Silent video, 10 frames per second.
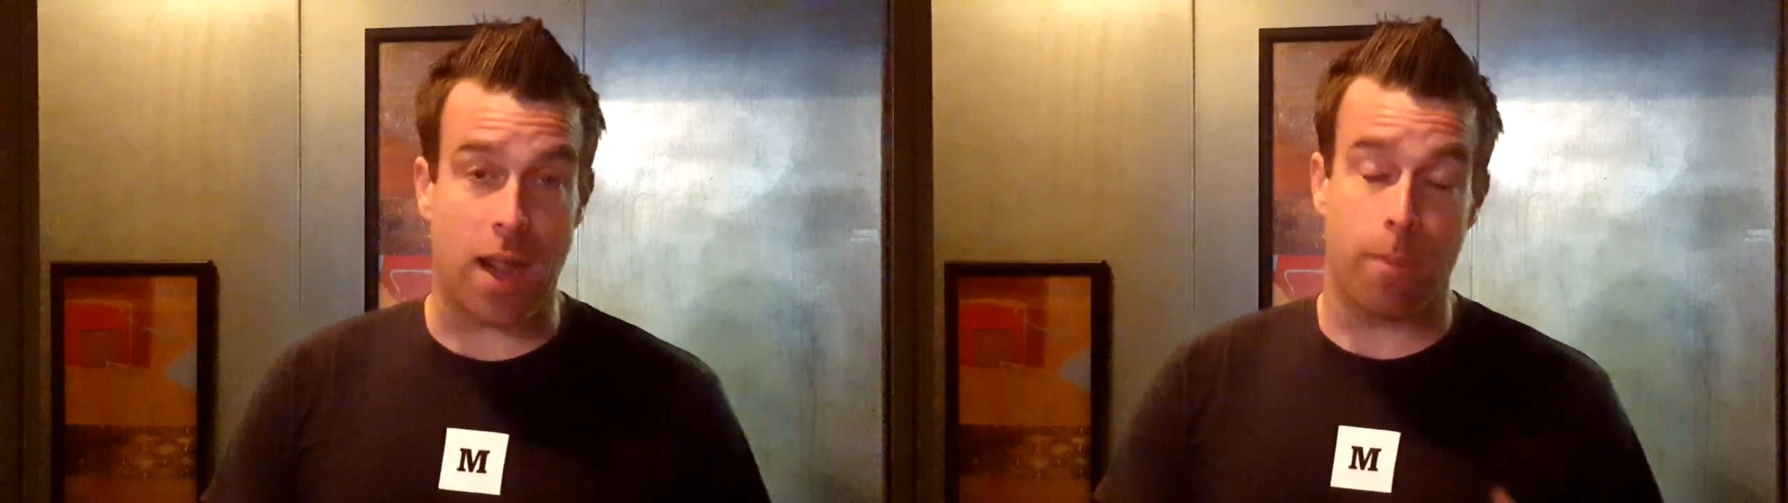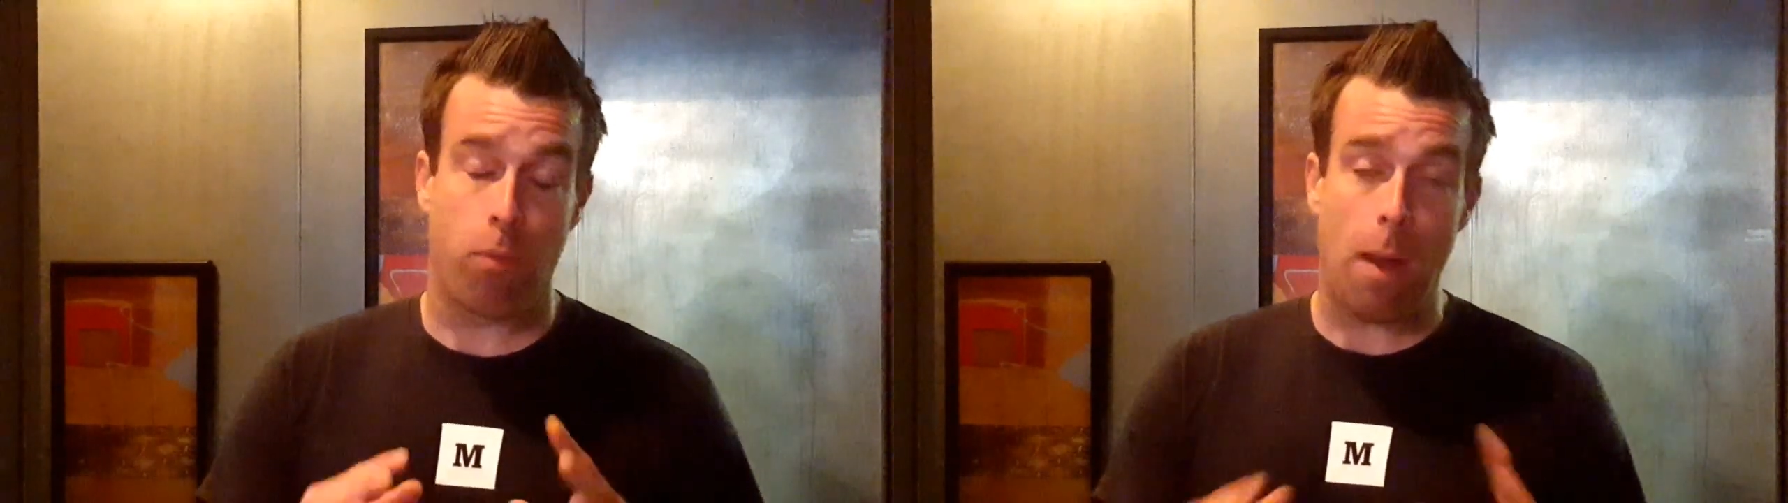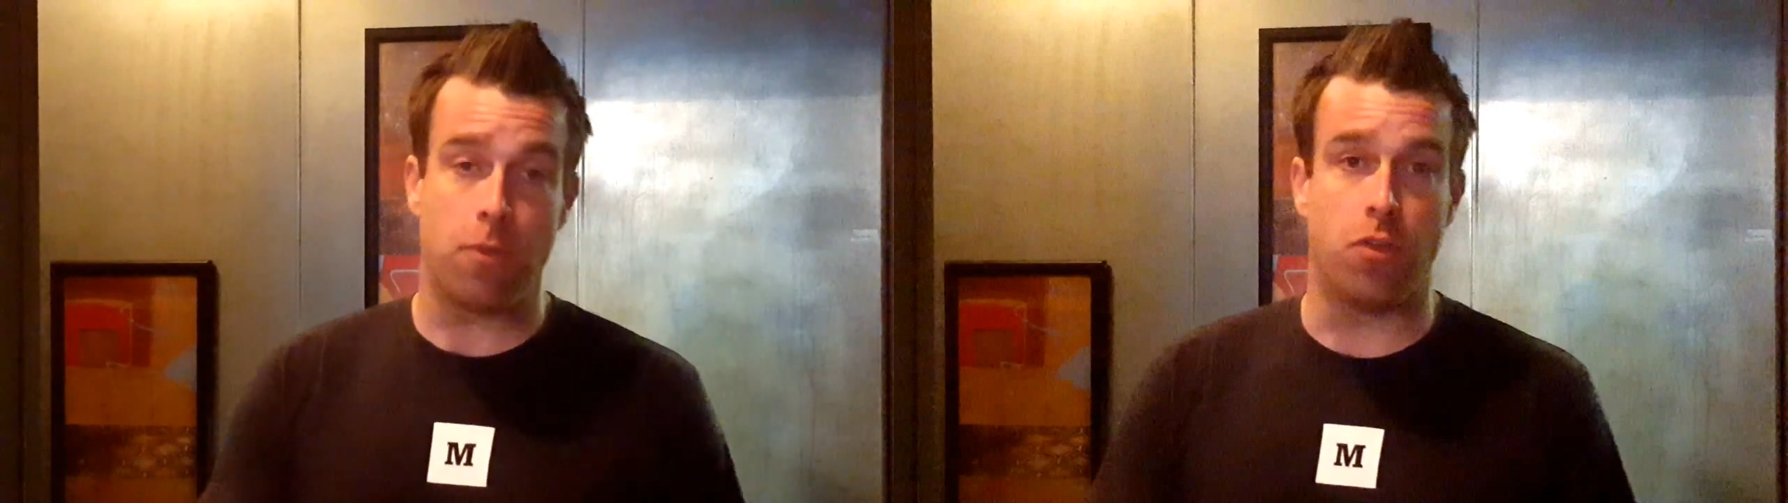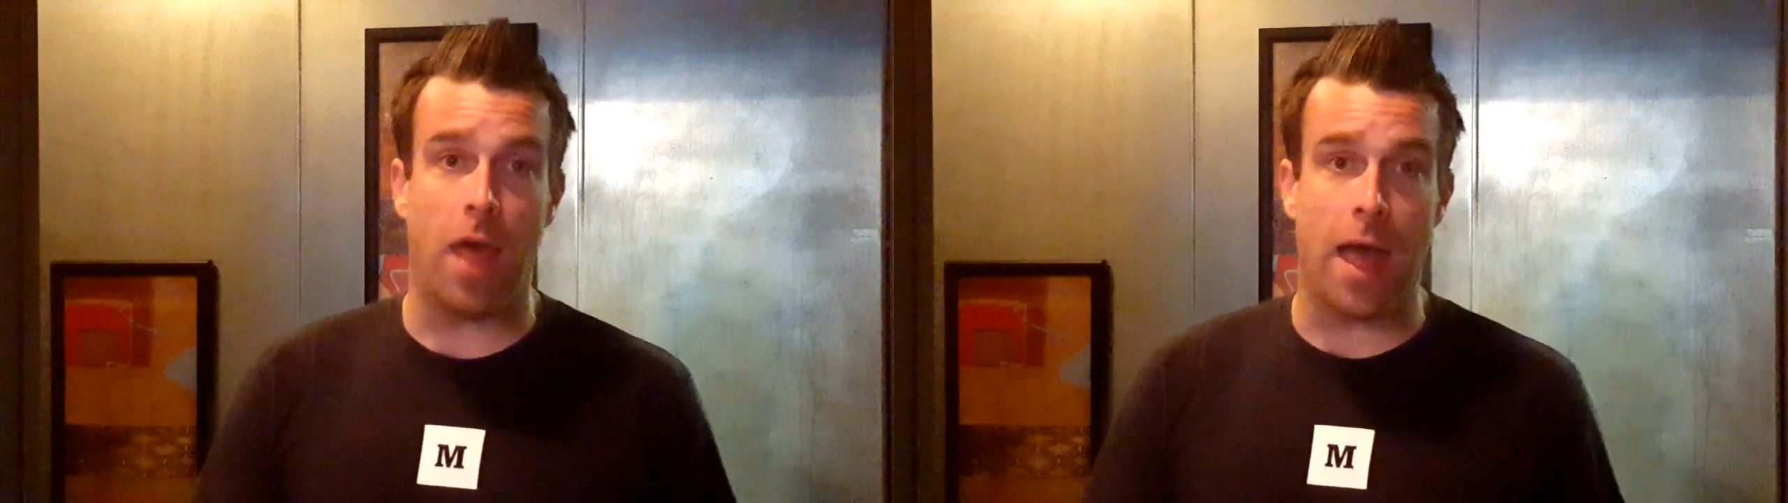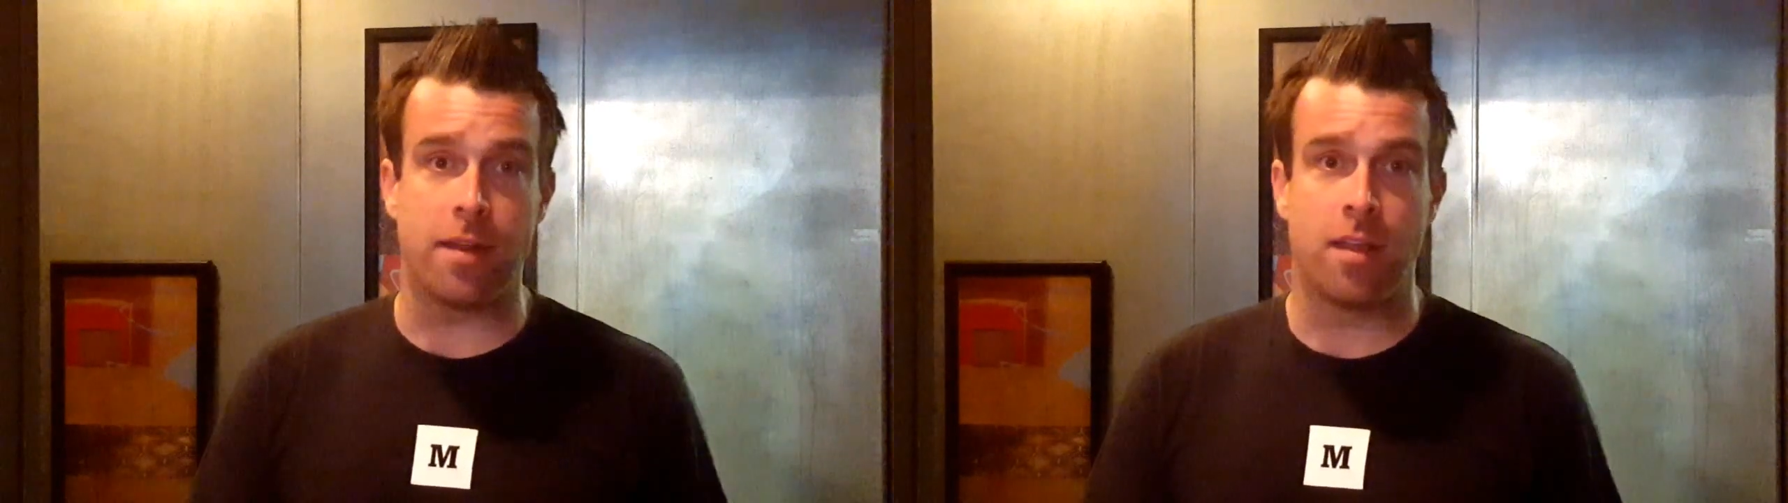I can promise you
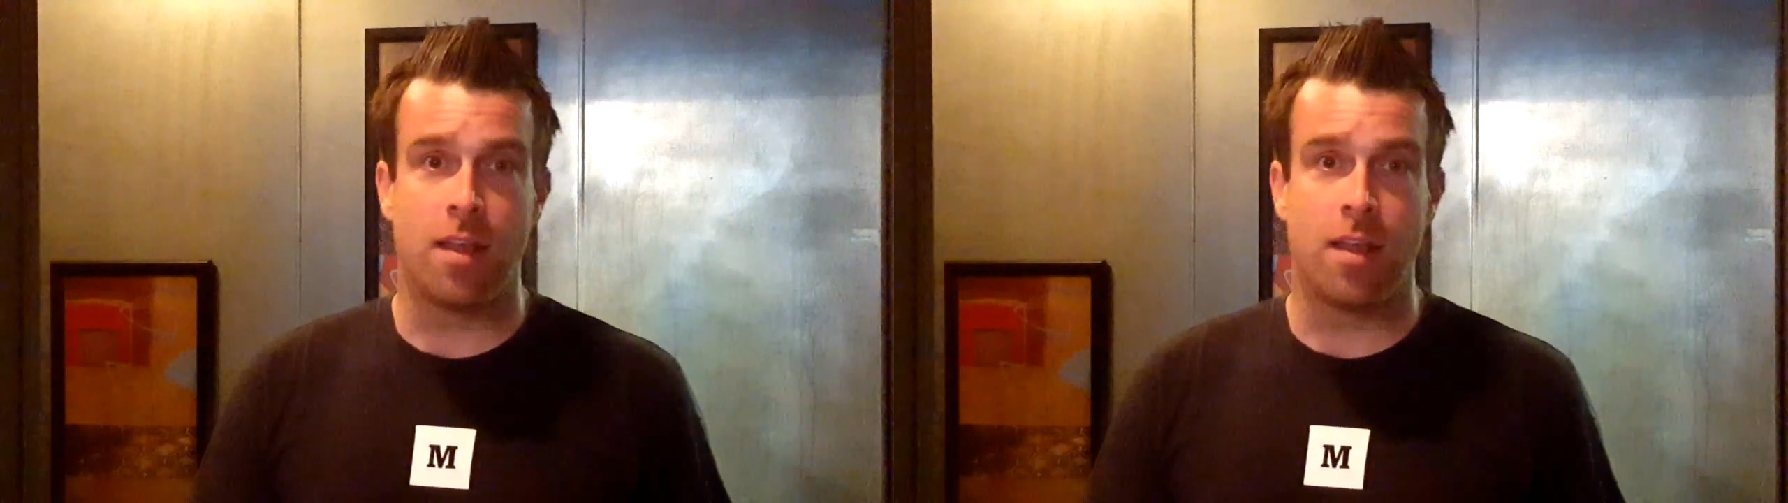that.